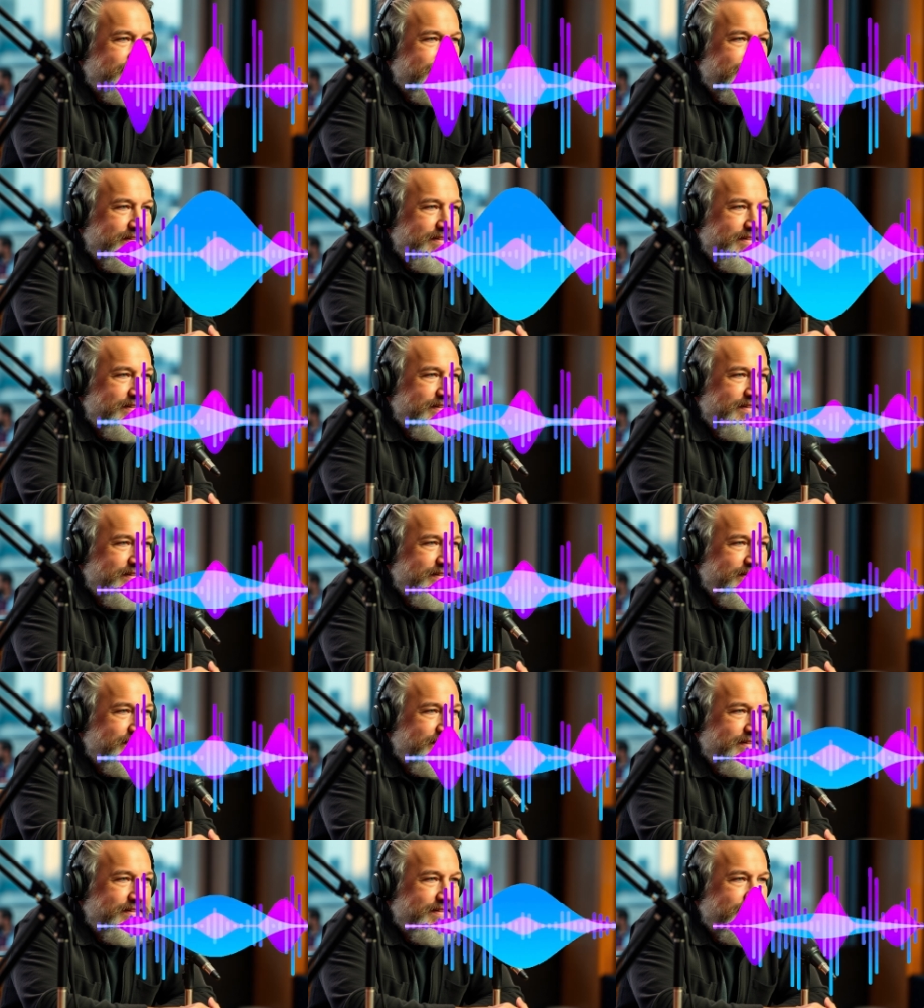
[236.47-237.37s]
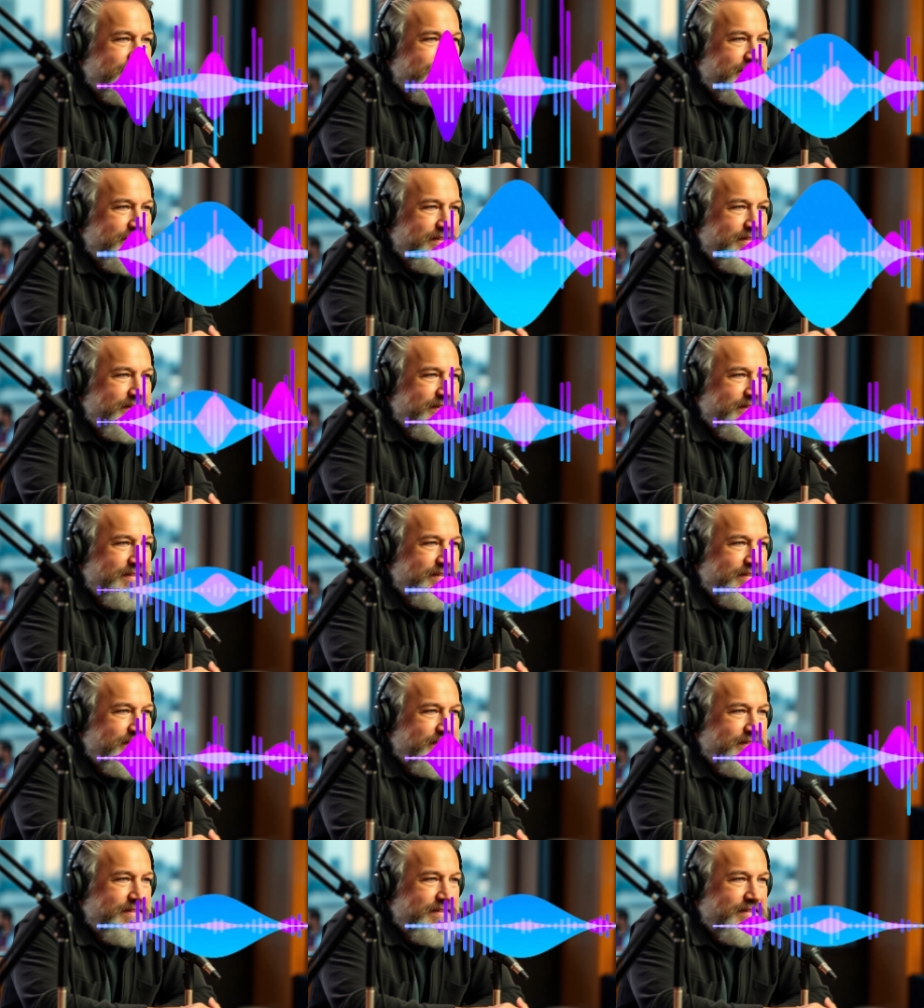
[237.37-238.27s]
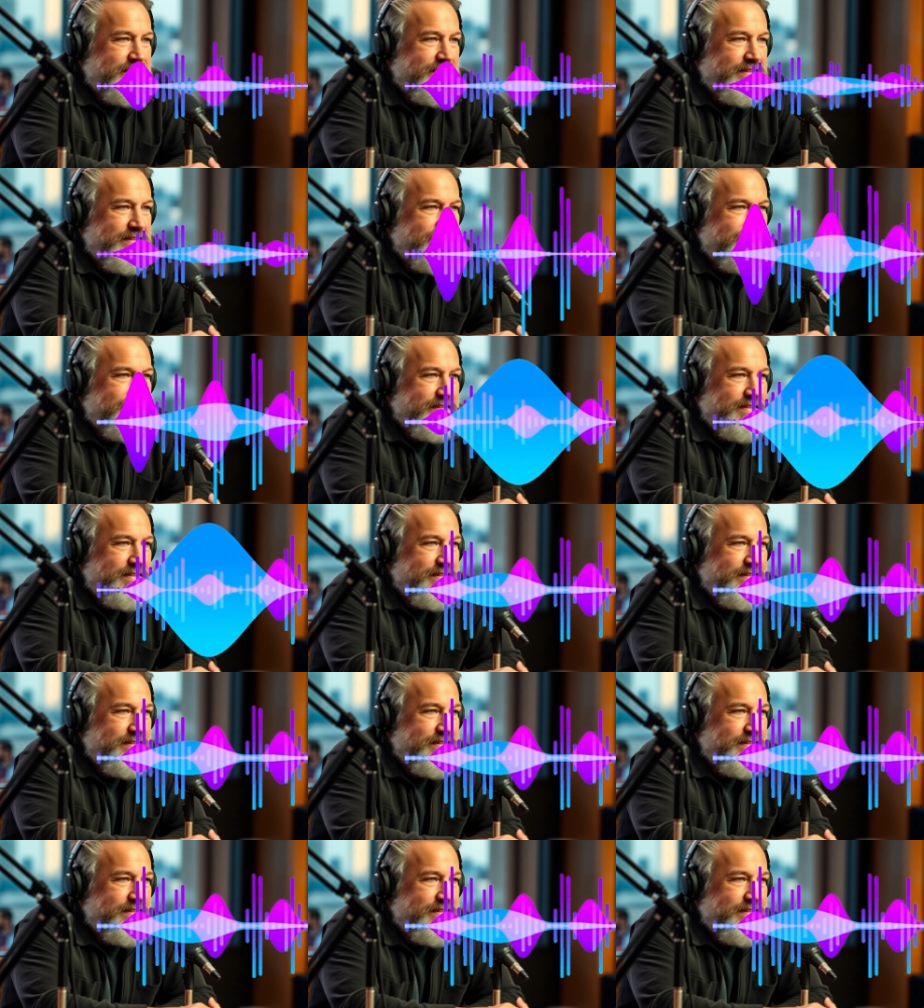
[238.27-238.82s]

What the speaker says: everyday life? Like what's an example of that?